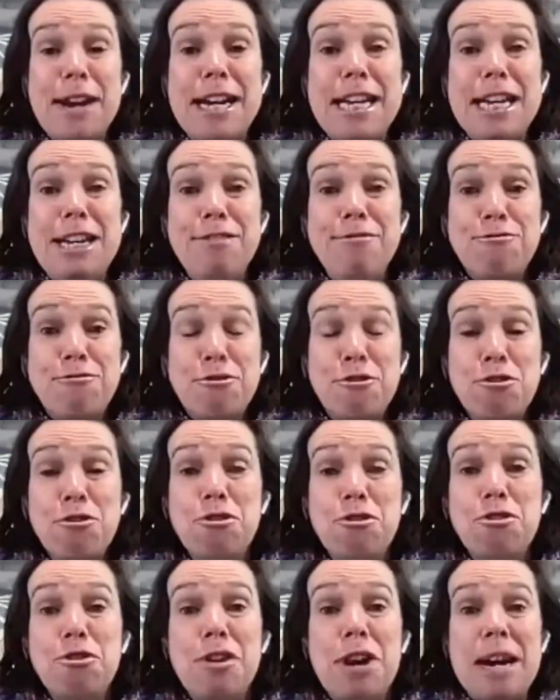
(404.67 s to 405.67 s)
ready
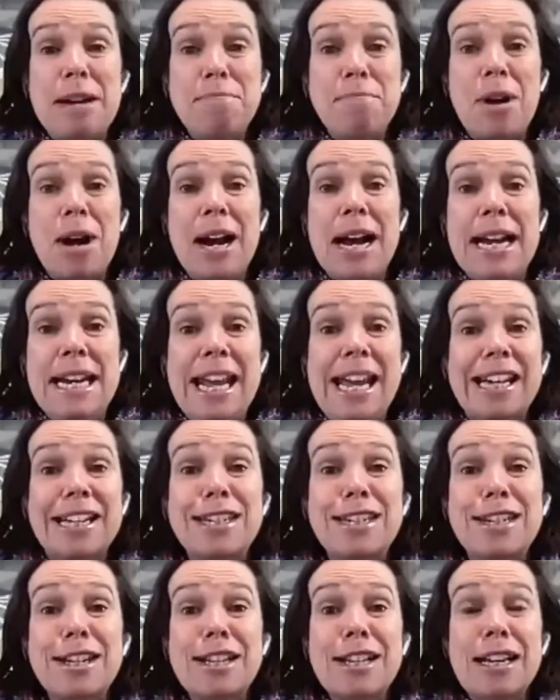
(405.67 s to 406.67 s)
for my
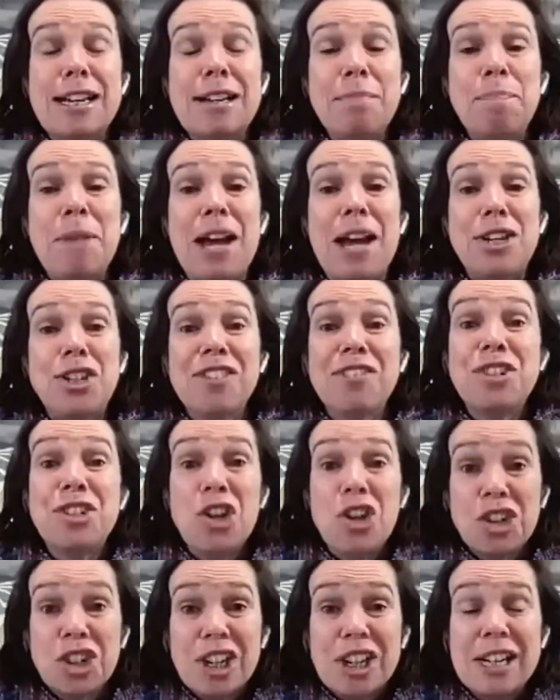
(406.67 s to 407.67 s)
next batch of
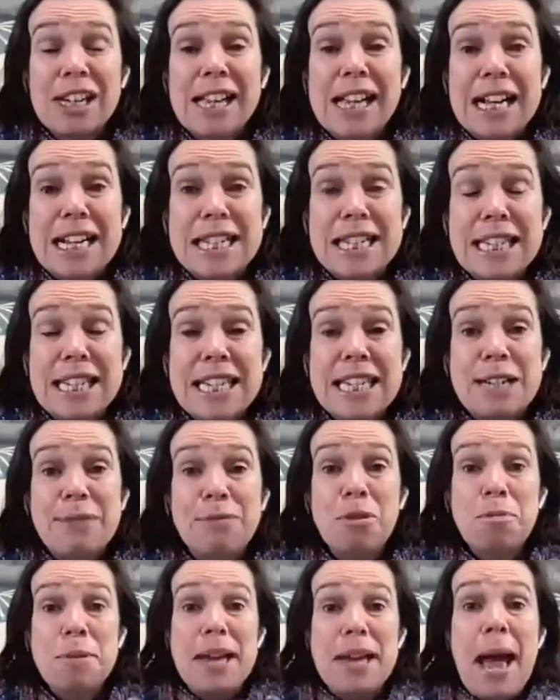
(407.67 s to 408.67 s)
sock classes that
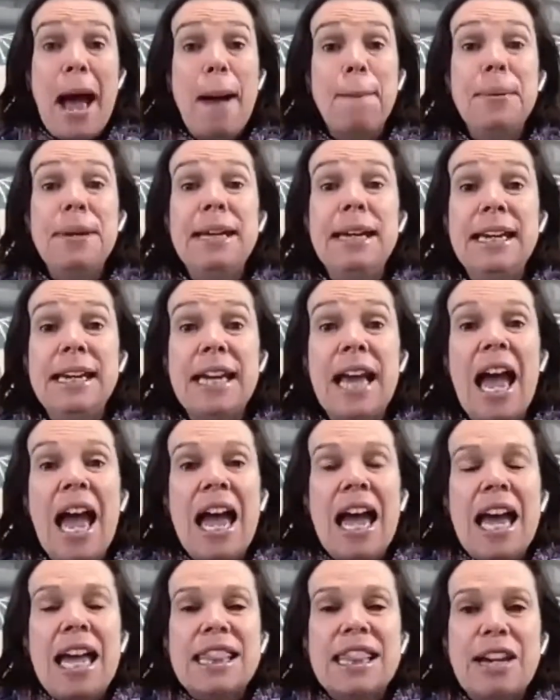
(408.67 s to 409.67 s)
will be happening.
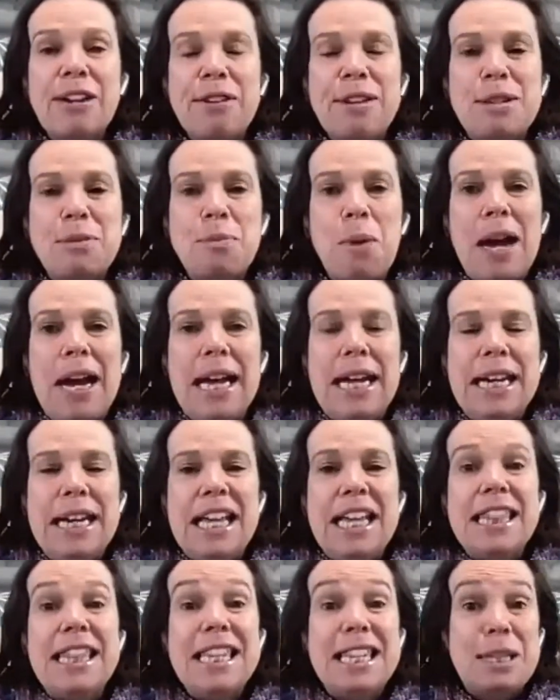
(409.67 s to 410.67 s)
There is
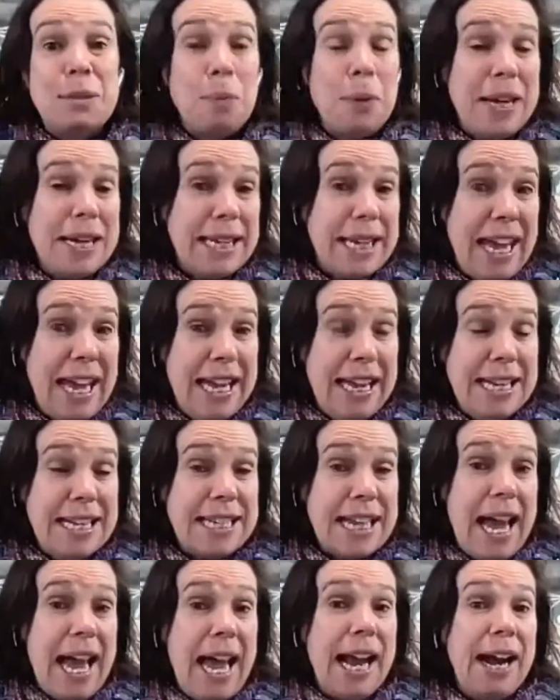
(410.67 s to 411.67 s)
one this
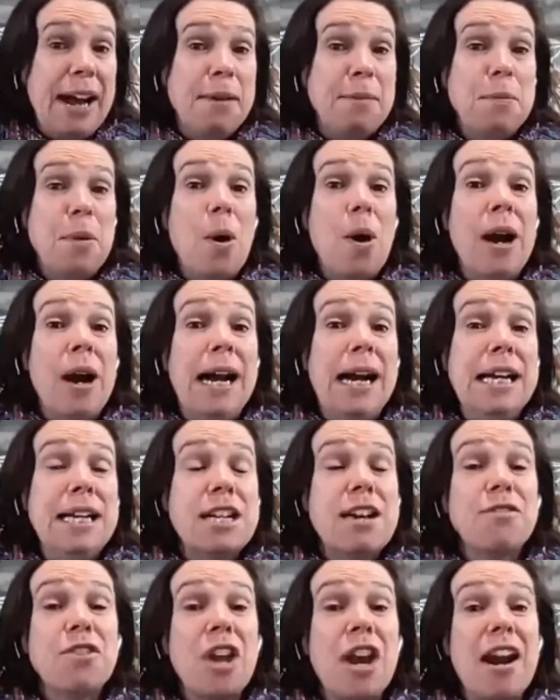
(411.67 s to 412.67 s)
weekend at
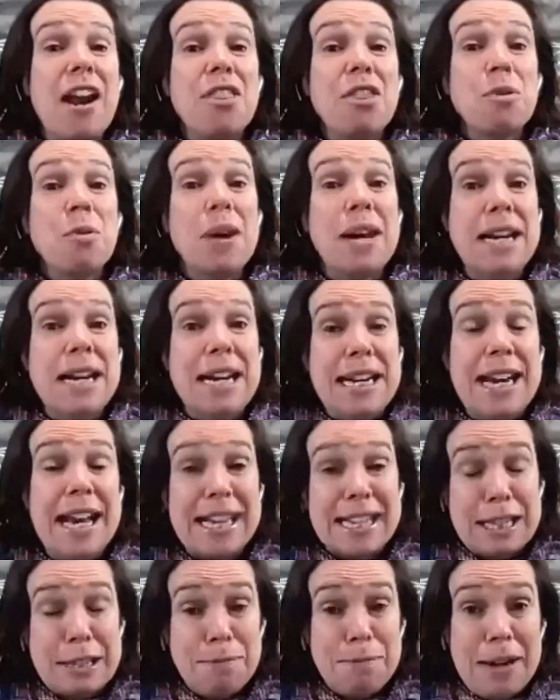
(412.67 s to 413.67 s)
Unwind. I've got another one
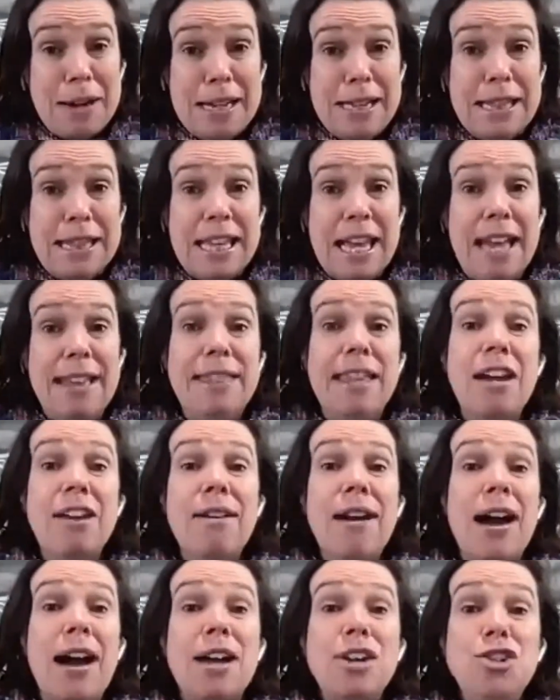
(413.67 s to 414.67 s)
next month, and
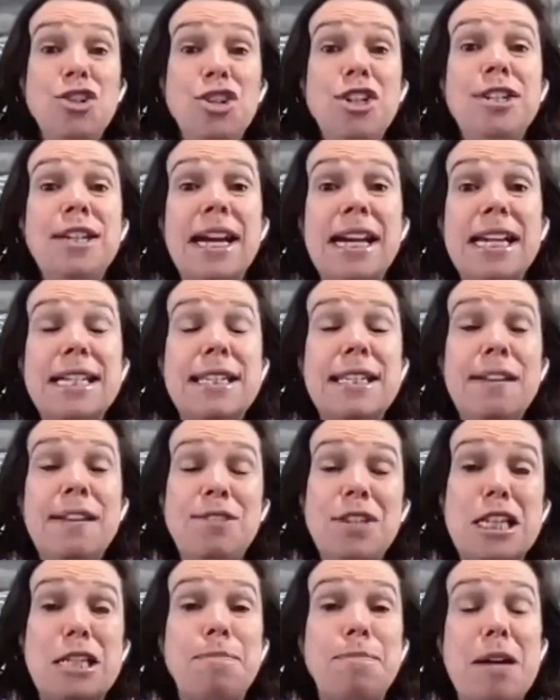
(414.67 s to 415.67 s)
there are new dates that have
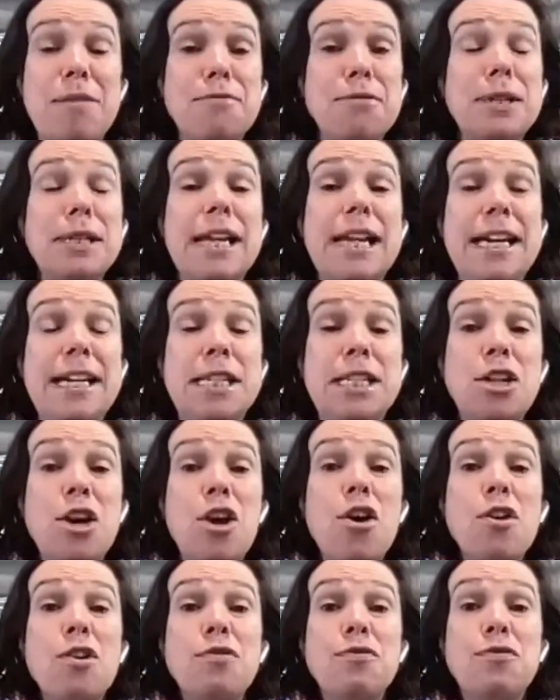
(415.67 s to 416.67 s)
just been released
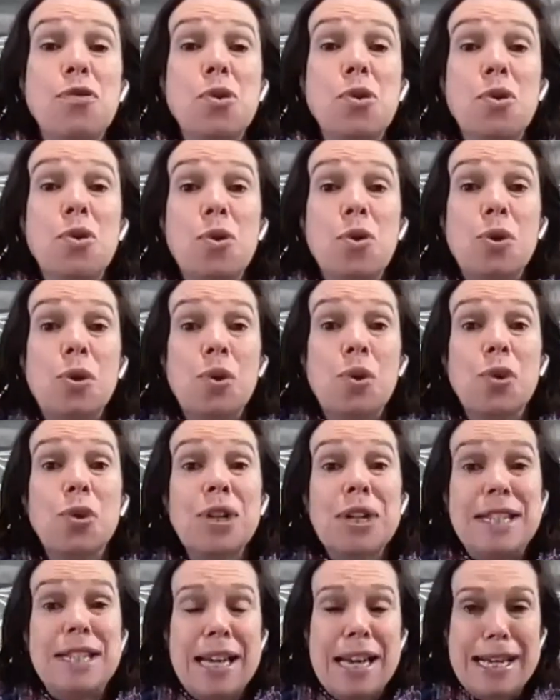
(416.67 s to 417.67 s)
for
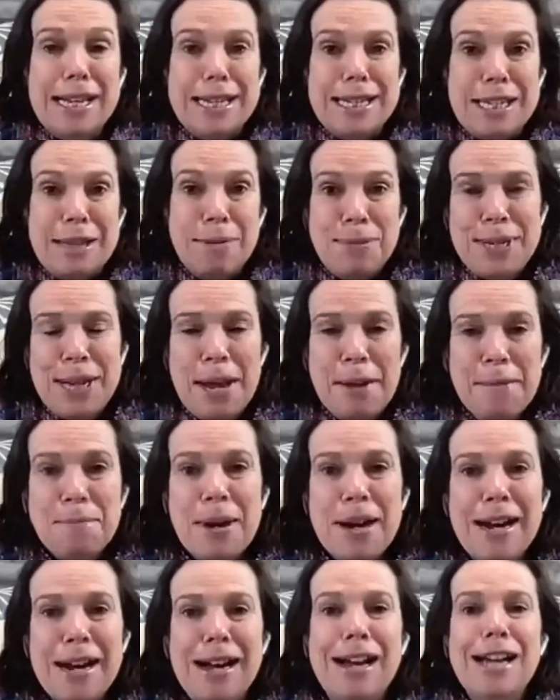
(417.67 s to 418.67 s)
August and
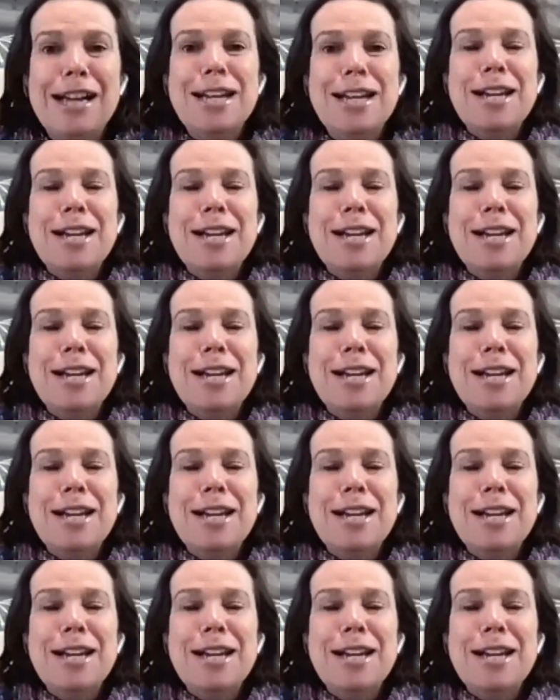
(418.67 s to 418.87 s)
September.